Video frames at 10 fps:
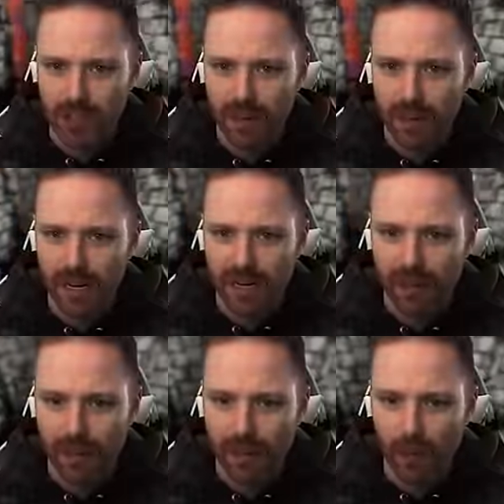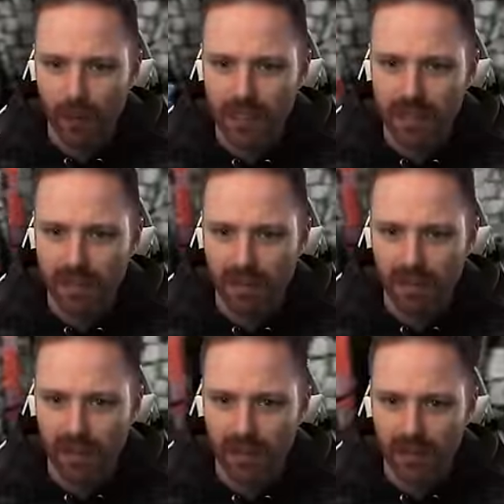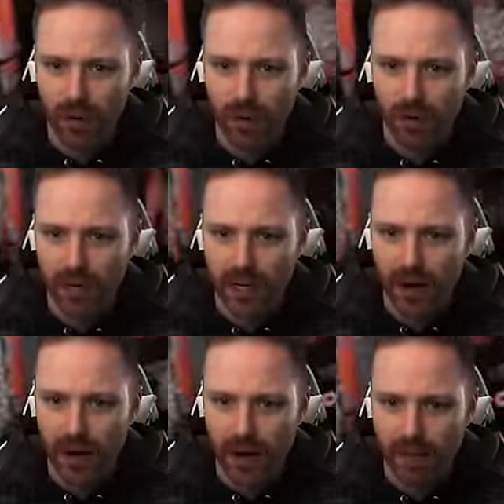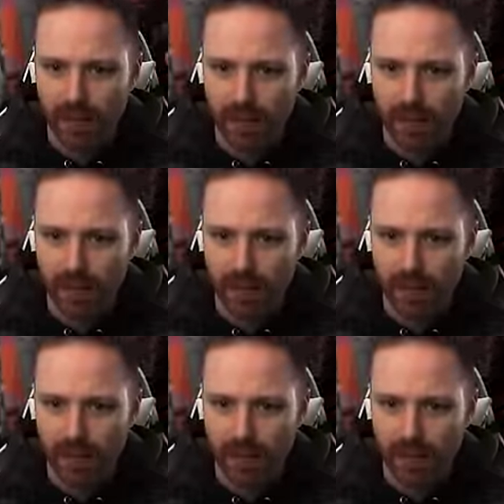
Push the button. That probably opens up the door over here, right?